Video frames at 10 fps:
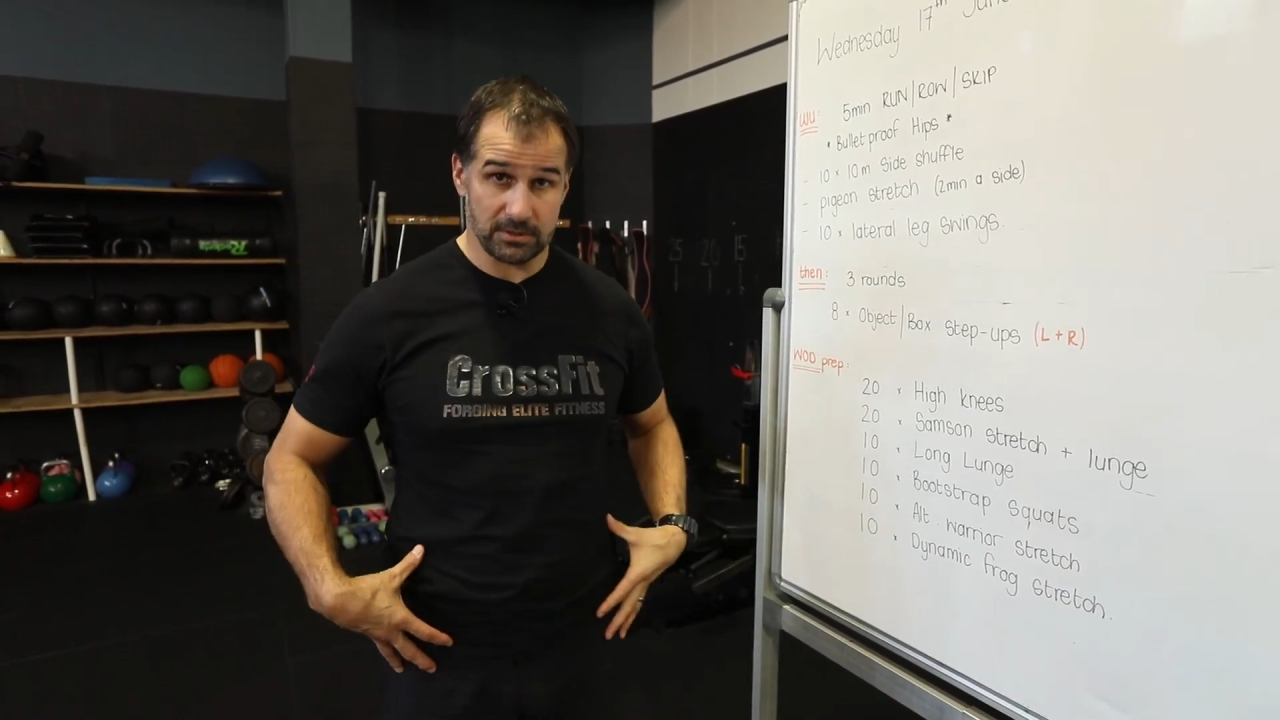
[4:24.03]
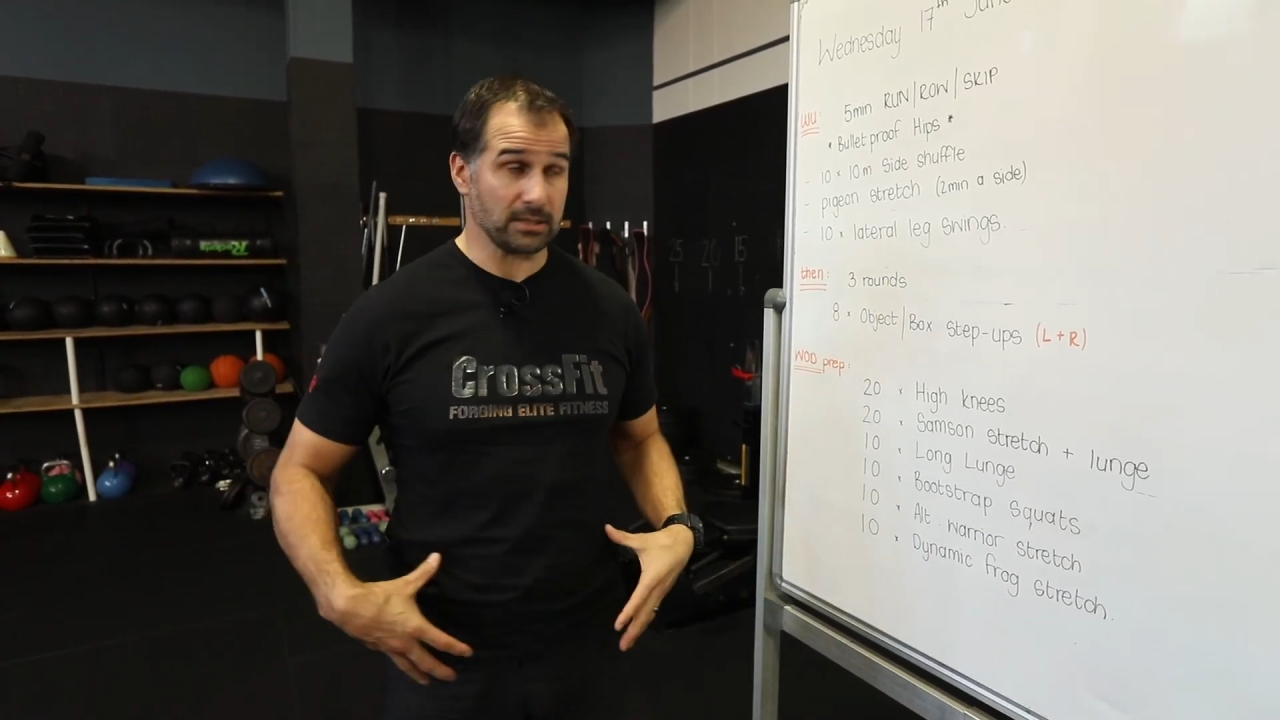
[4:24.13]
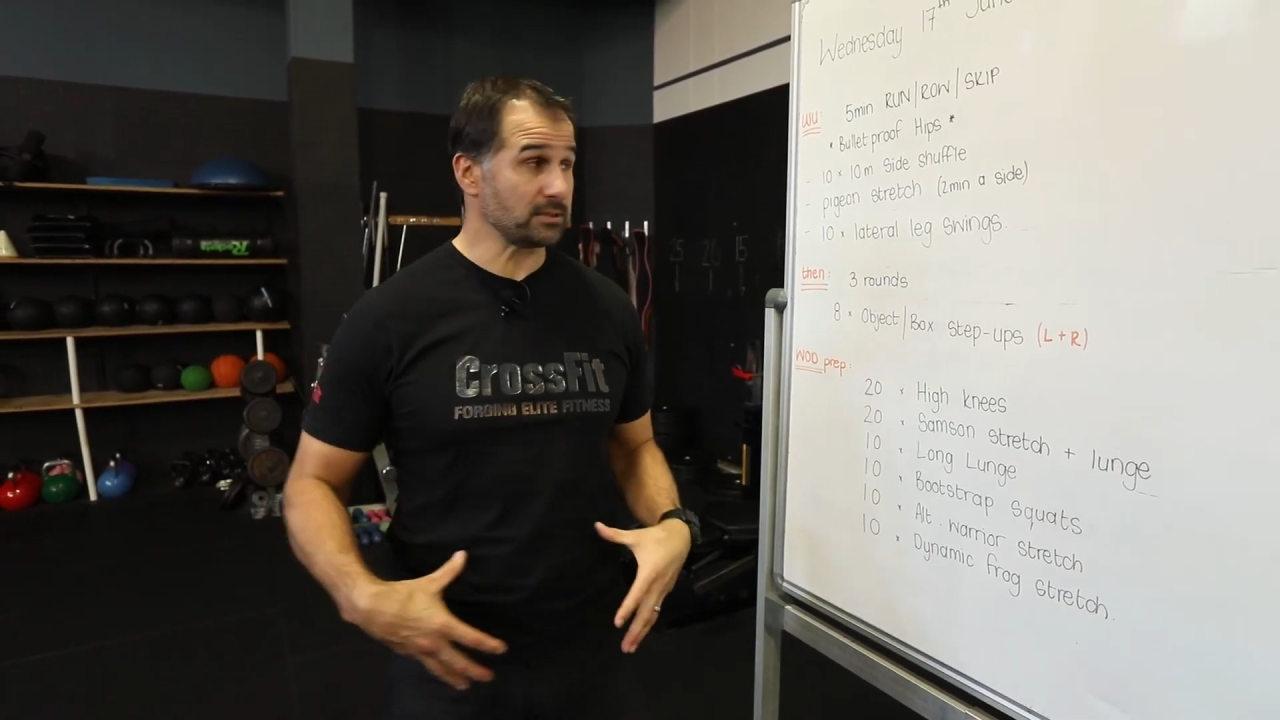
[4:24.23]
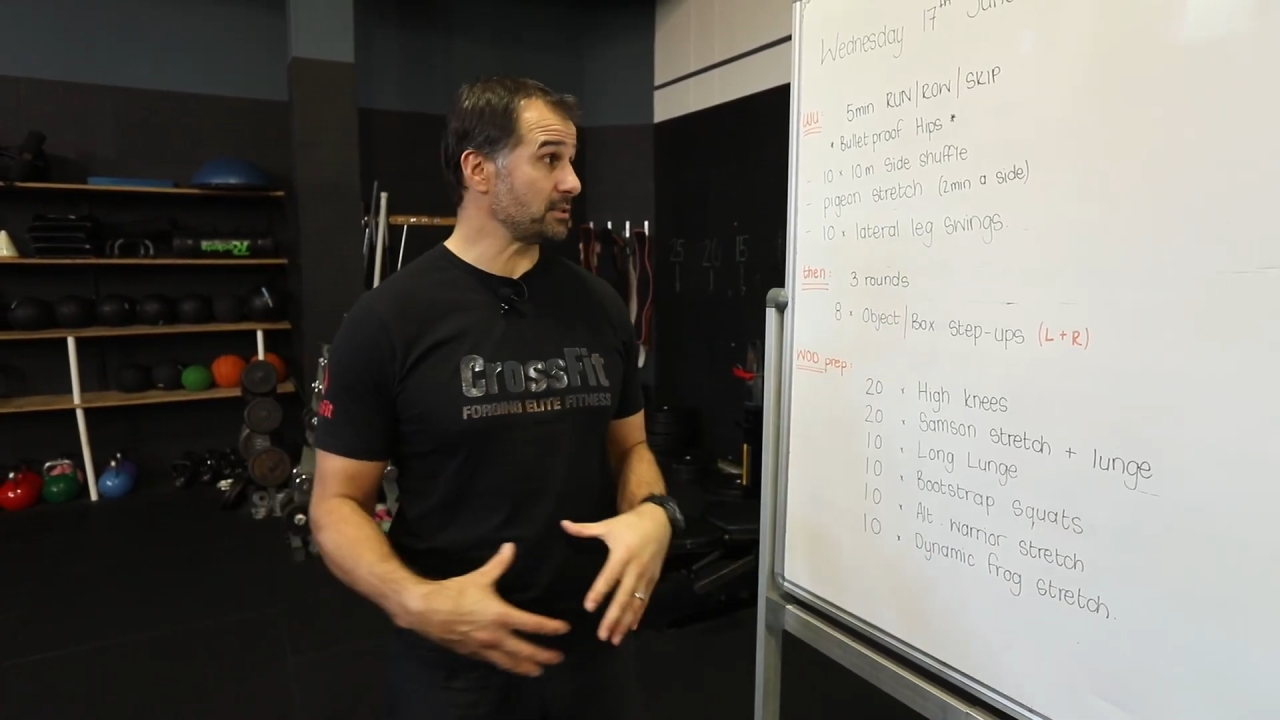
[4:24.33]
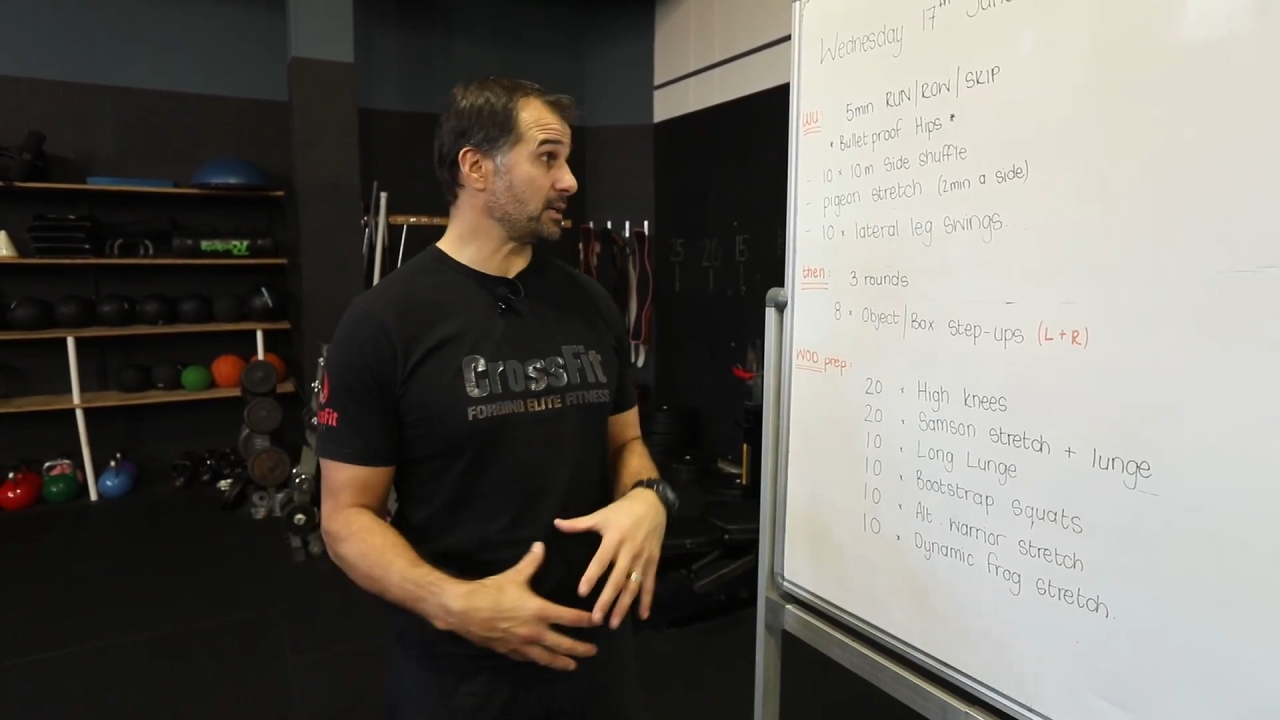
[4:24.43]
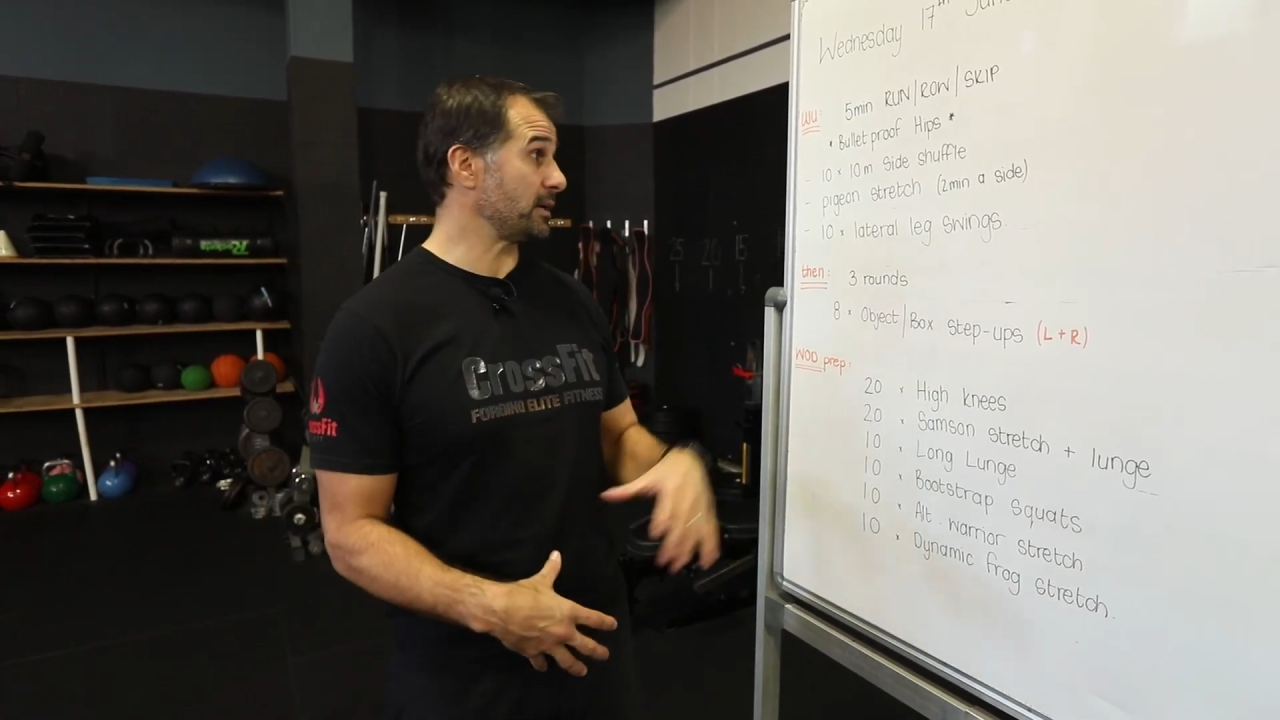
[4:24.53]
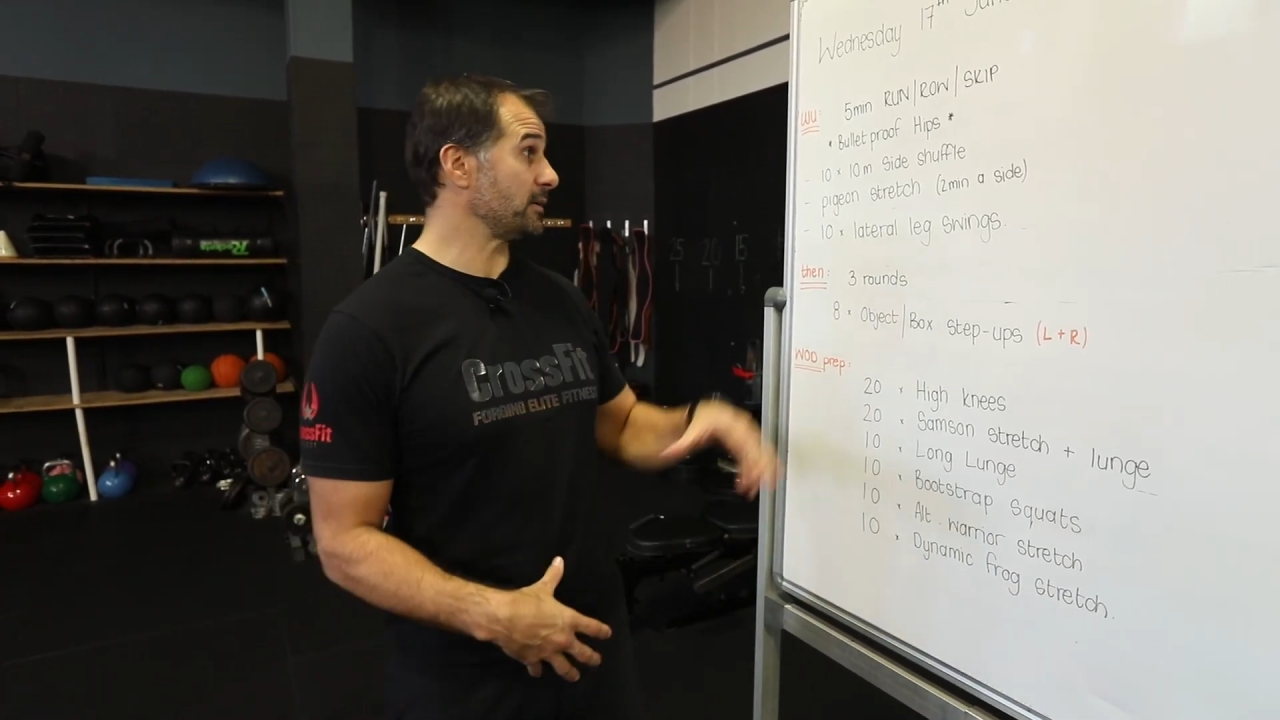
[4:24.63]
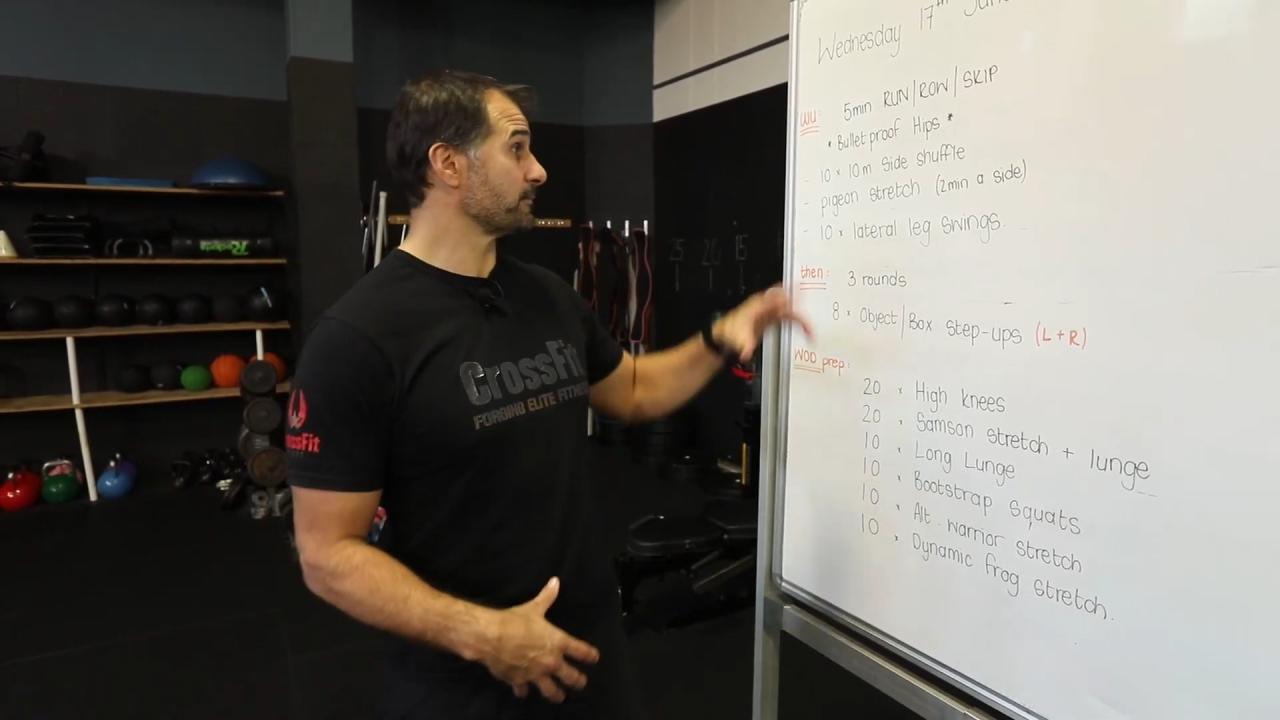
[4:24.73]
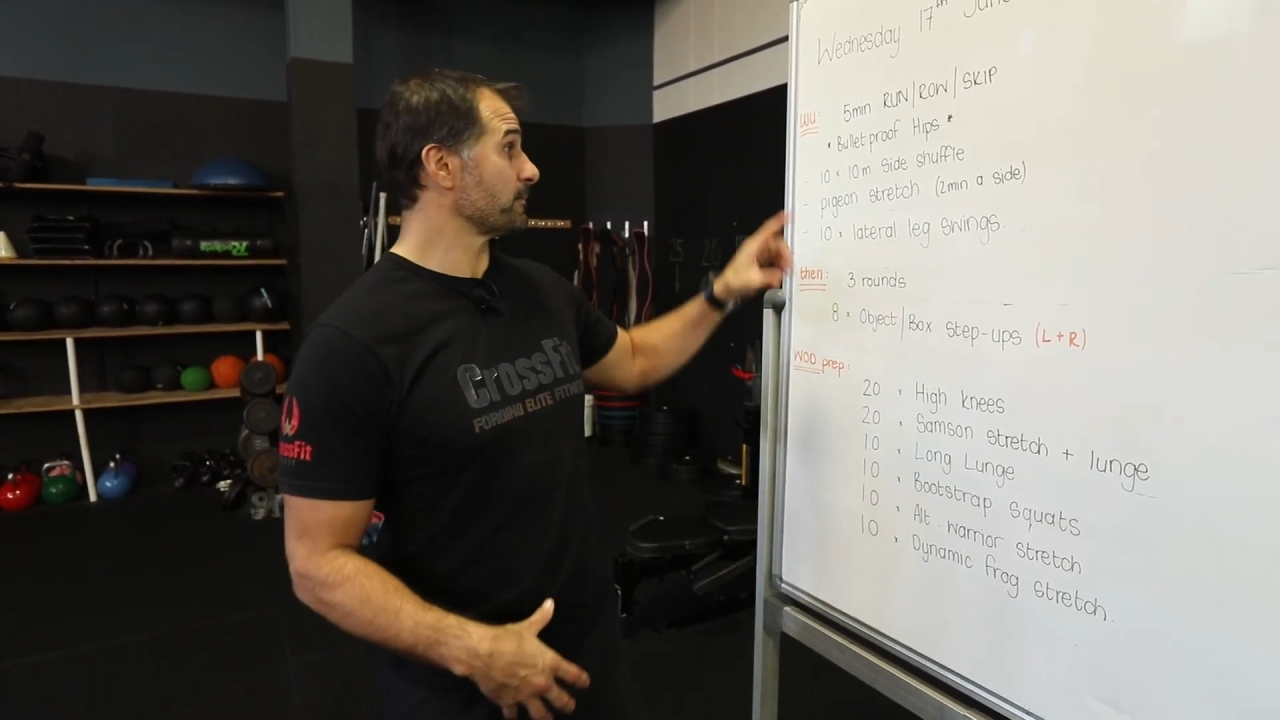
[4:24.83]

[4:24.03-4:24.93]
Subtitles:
nice and tight.